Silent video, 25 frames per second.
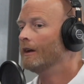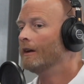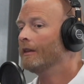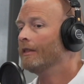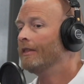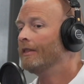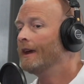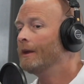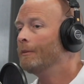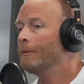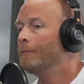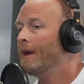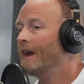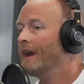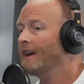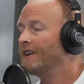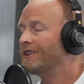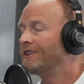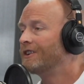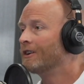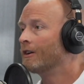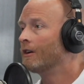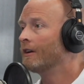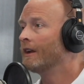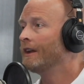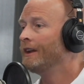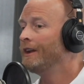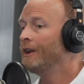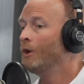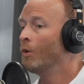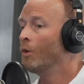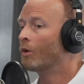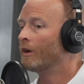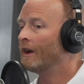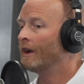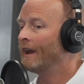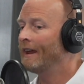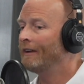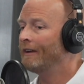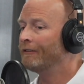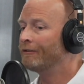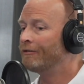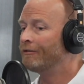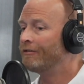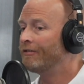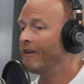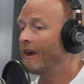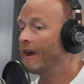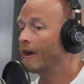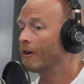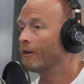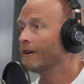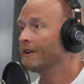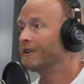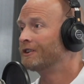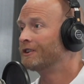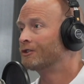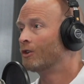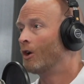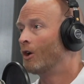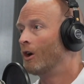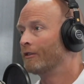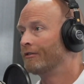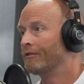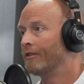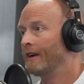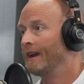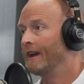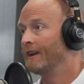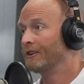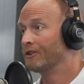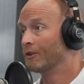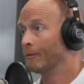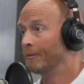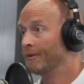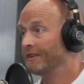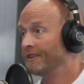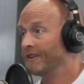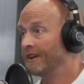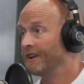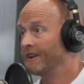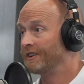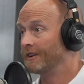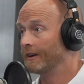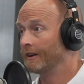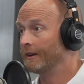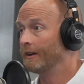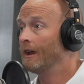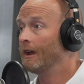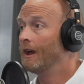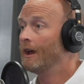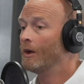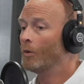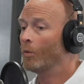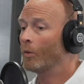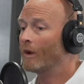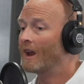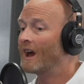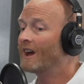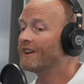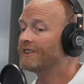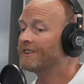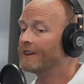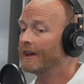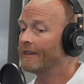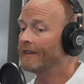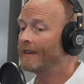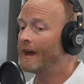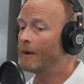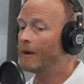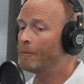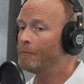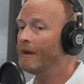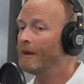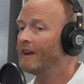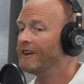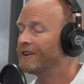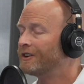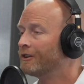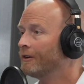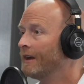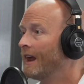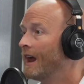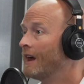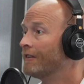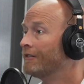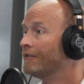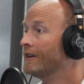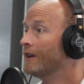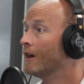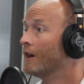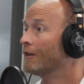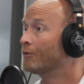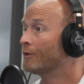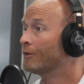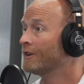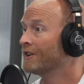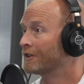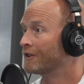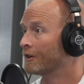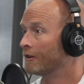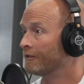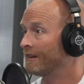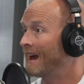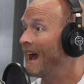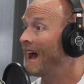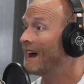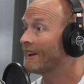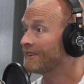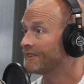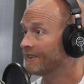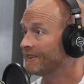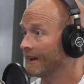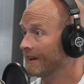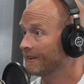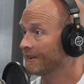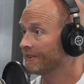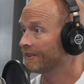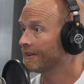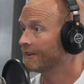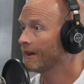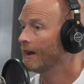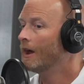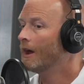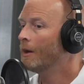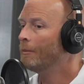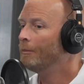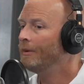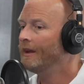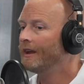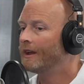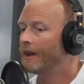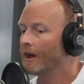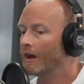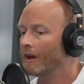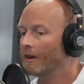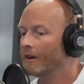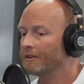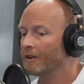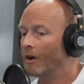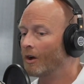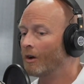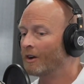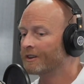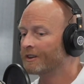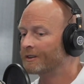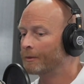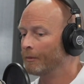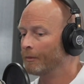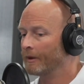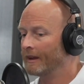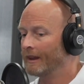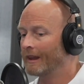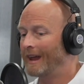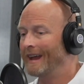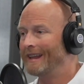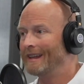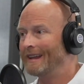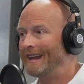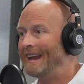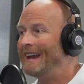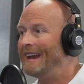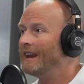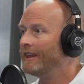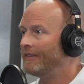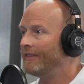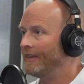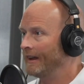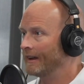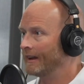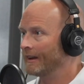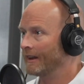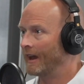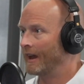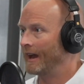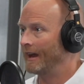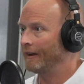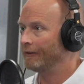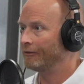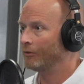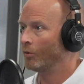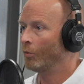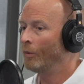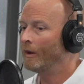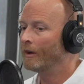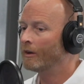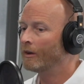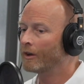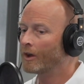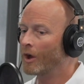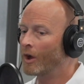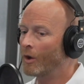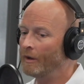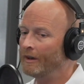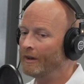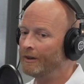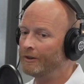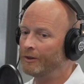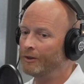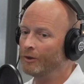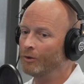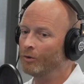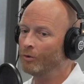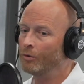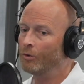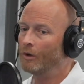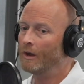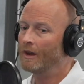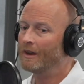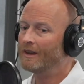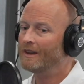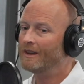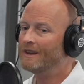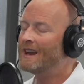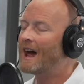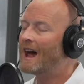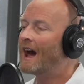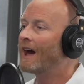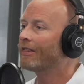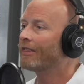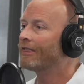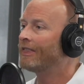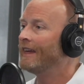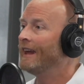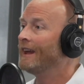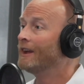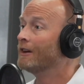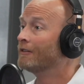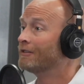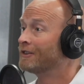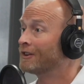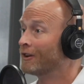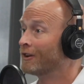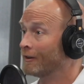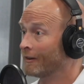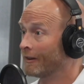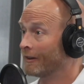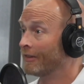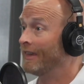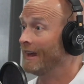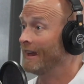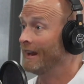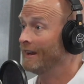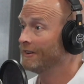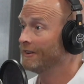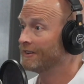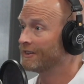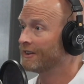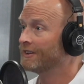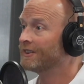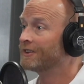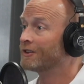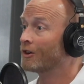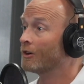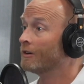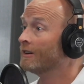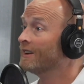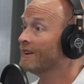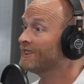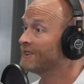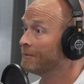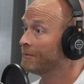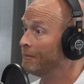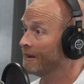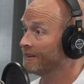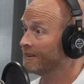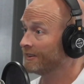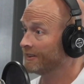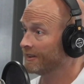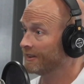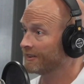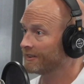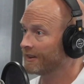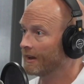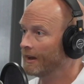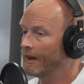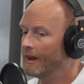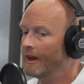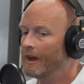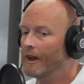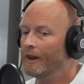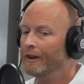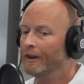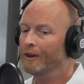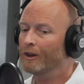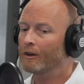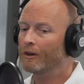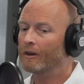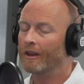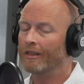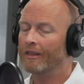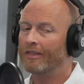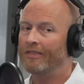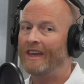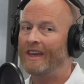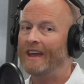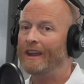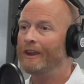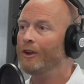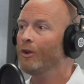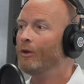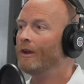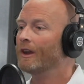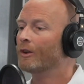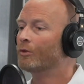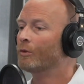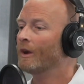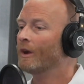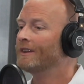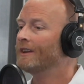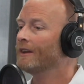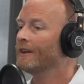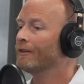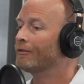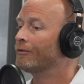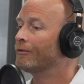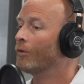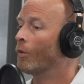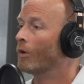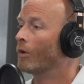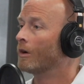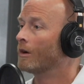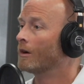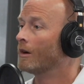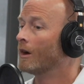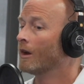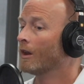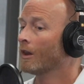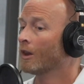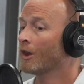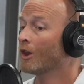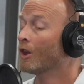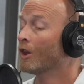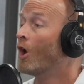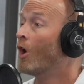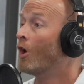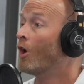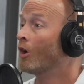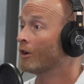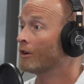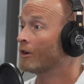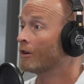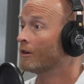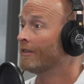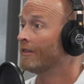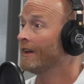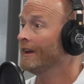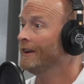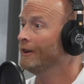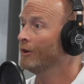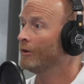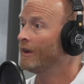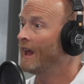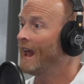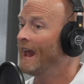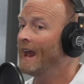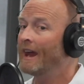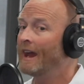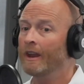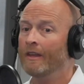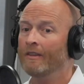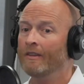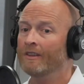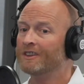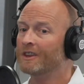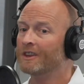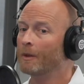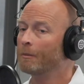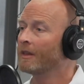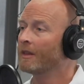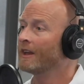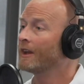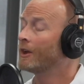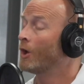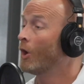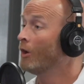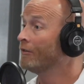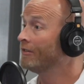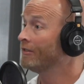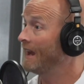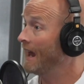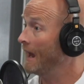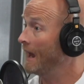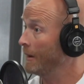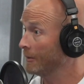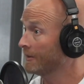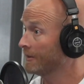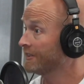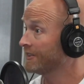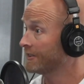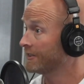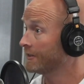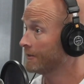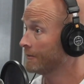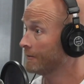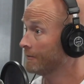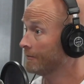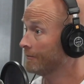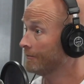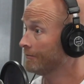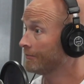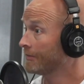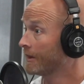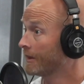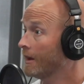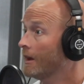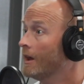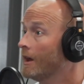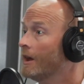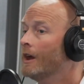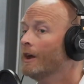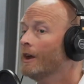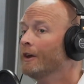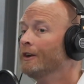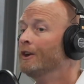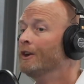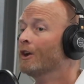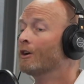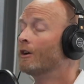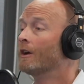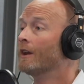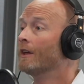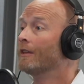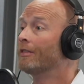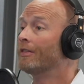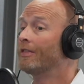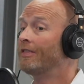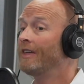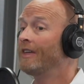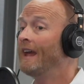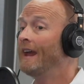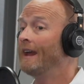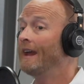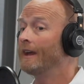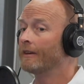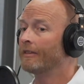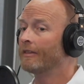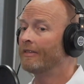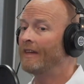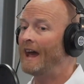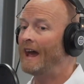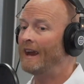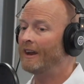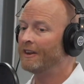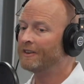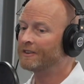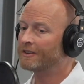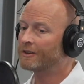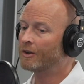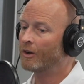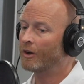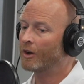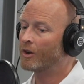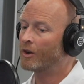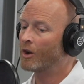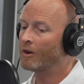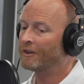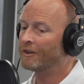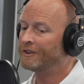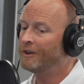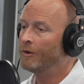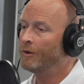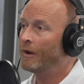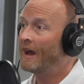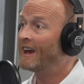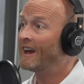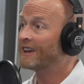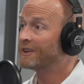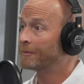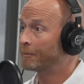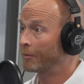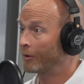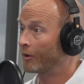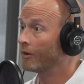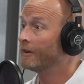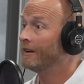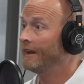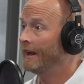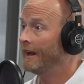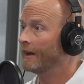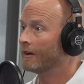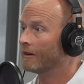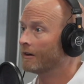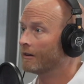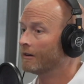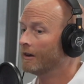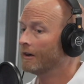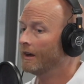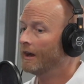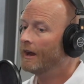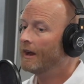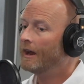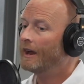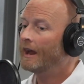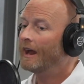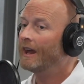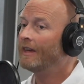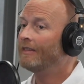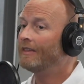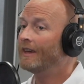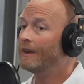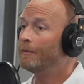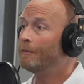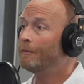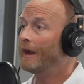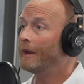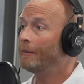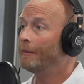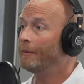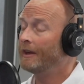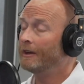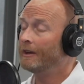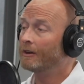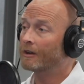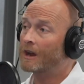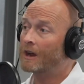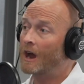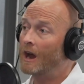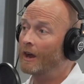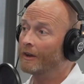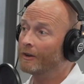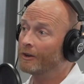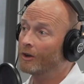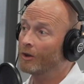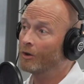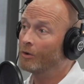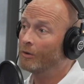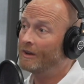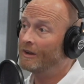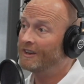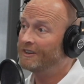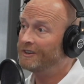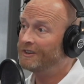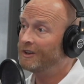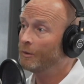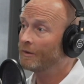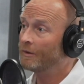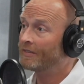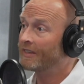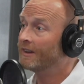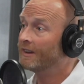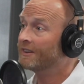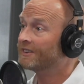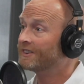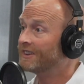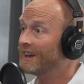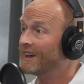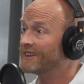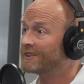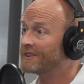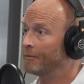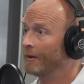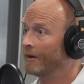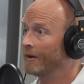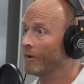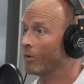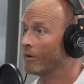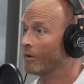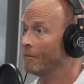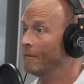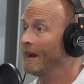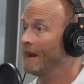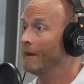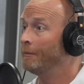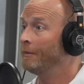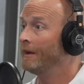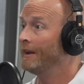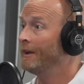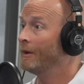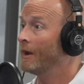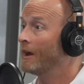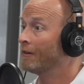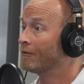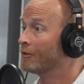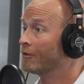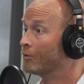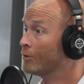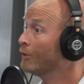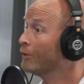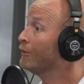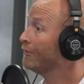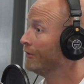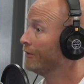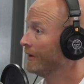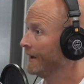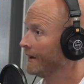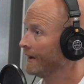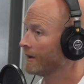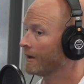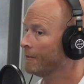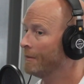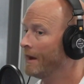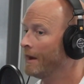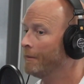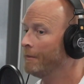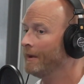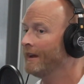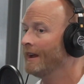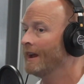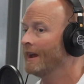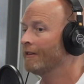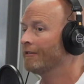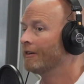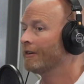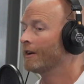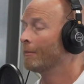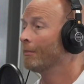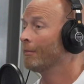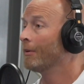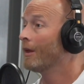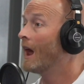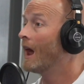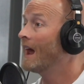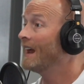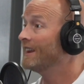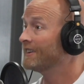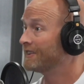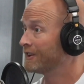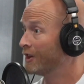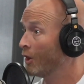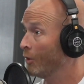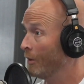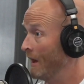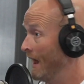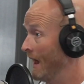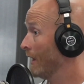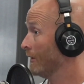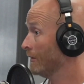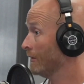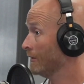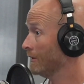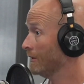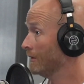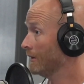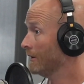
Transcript: then make sure that you are in a very strong financial position. When I say that, make sure you have enough reserve assets because ultimately, like anything in life, we are going to not think of certain things and certain expenses. You're going to think you can rent it for longer than you can, and then something like COVID happens. Yeah. You're going to think that it's going to cost you X per year, and then maybe your condo hits you with an assessment, or maybe you have a roof leak, or maybe you have an appliance go down.